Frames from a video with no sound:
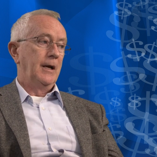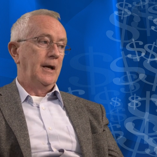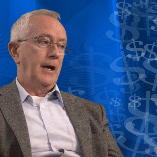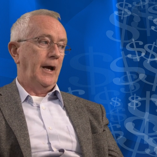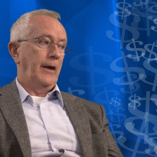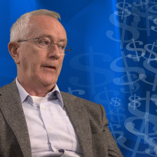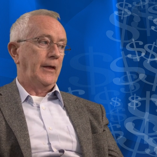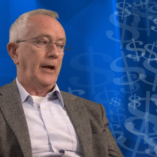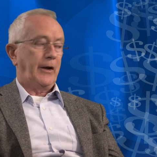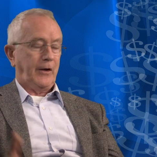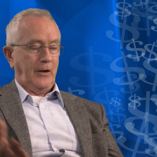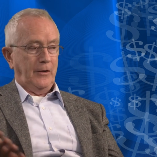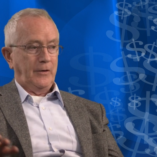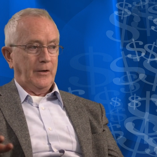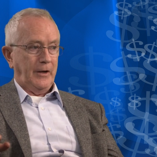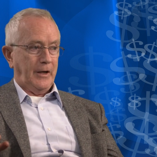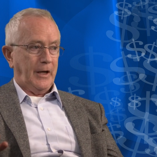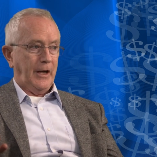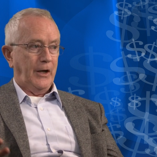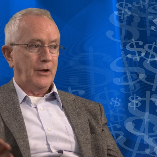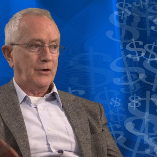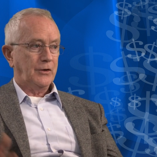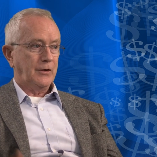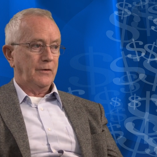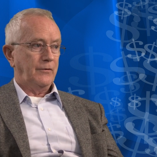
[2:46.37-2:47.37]
And like in the
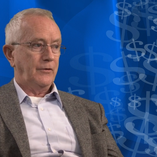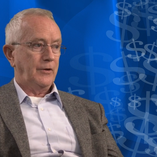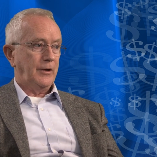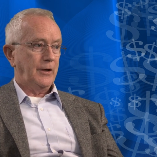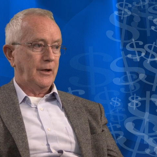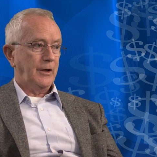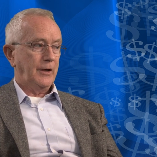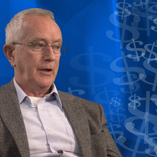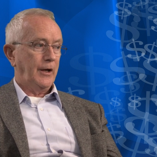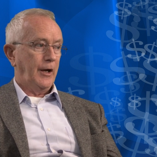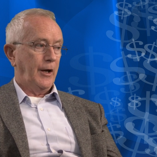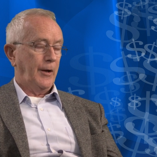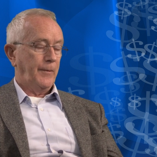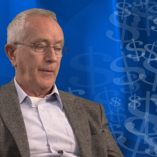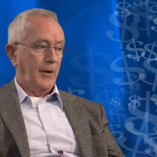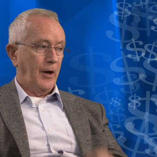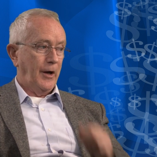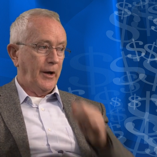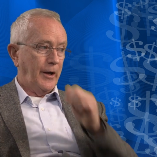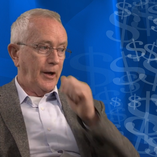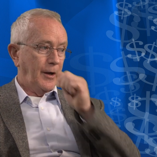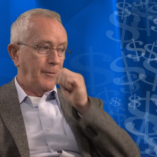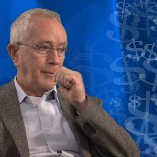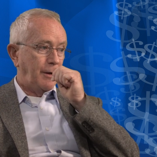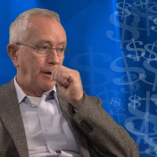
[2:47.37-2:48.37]
case of the um,
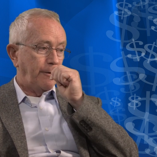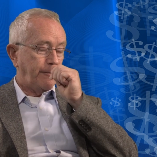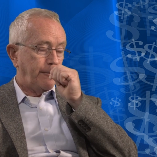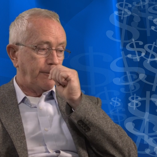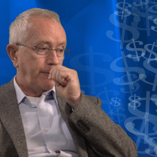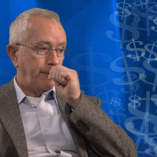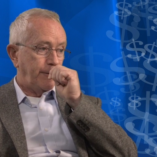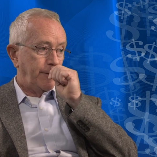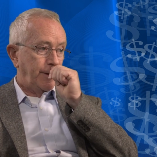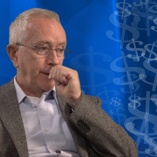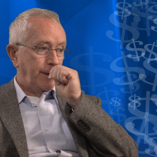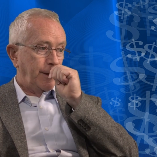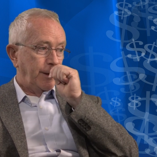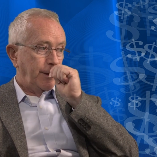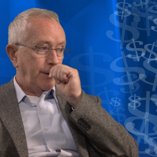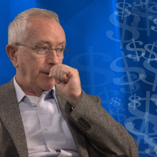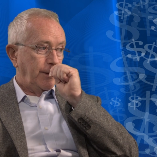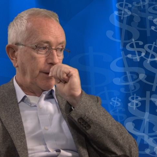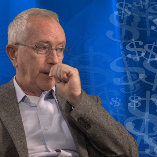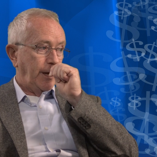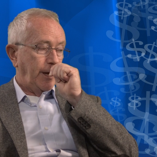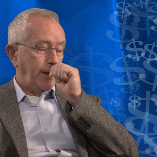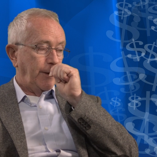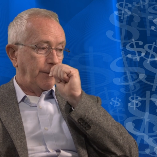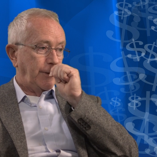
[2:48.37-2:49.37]
I M F,
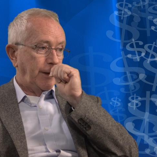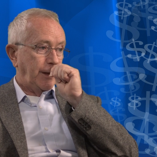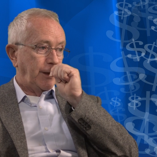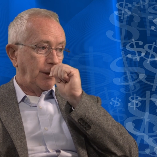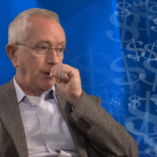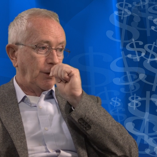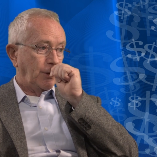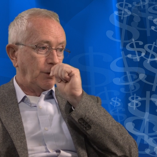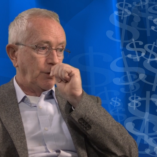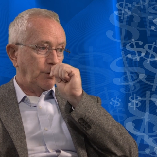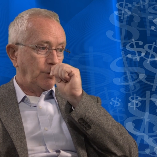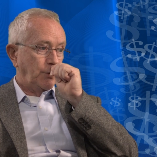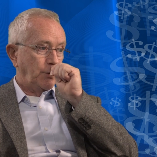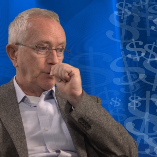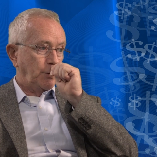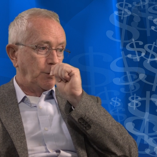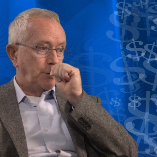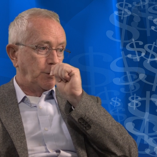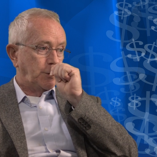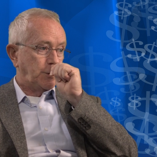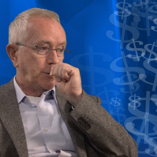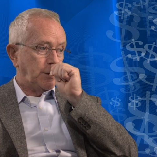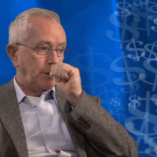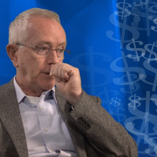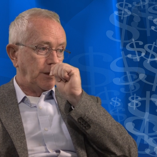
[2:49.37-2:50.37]
uh, that
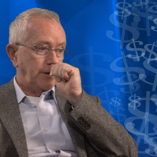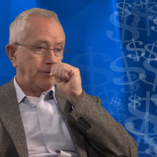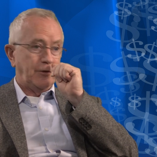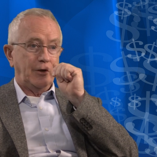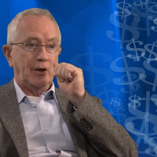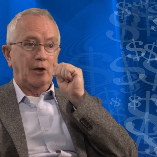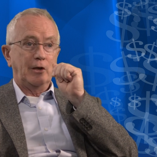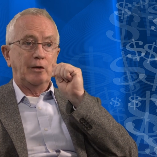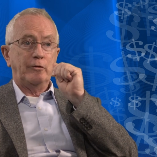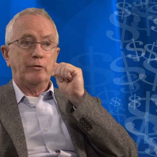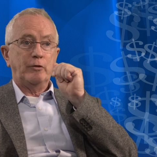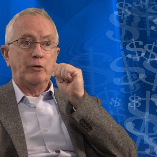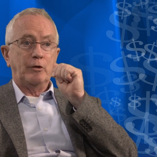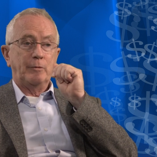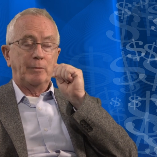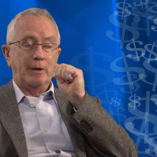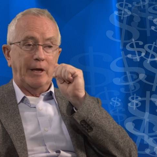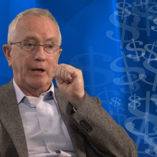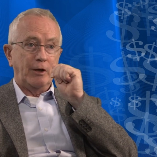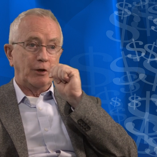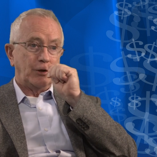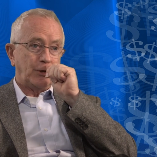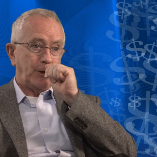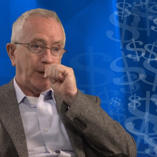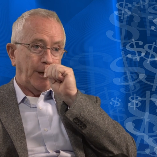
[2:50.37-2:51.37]
includes Olivier, Olivier
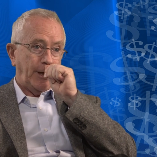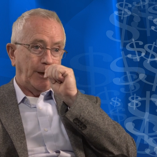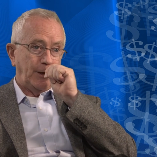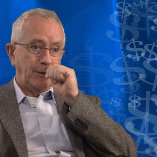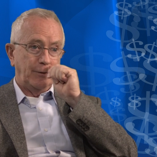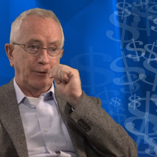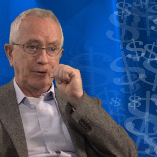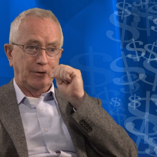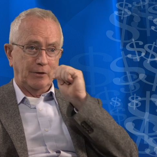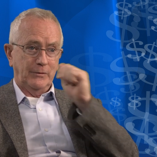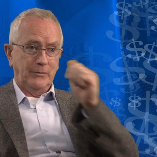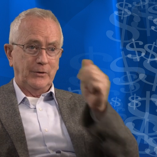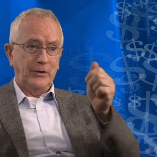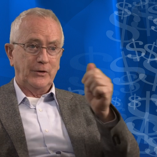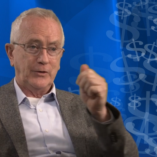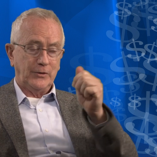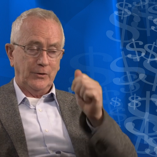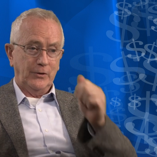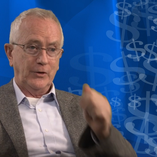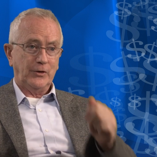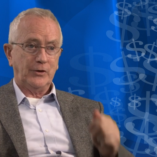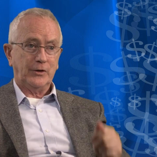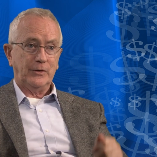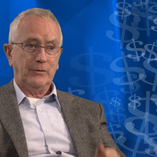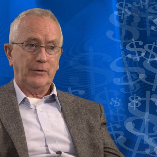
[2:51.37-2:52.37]
Blanchard, who was the
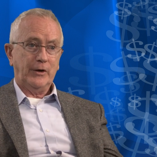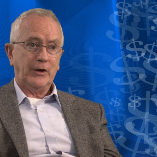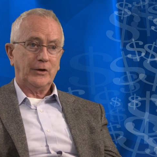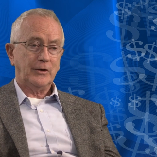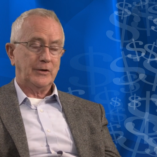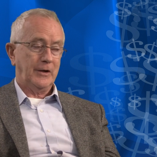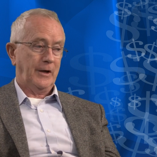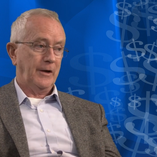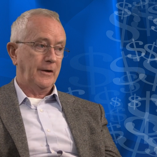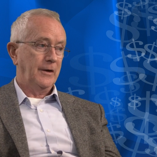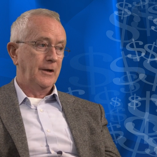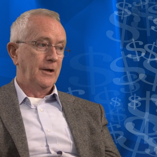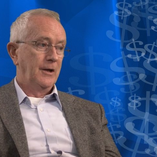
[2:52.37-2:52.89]
research director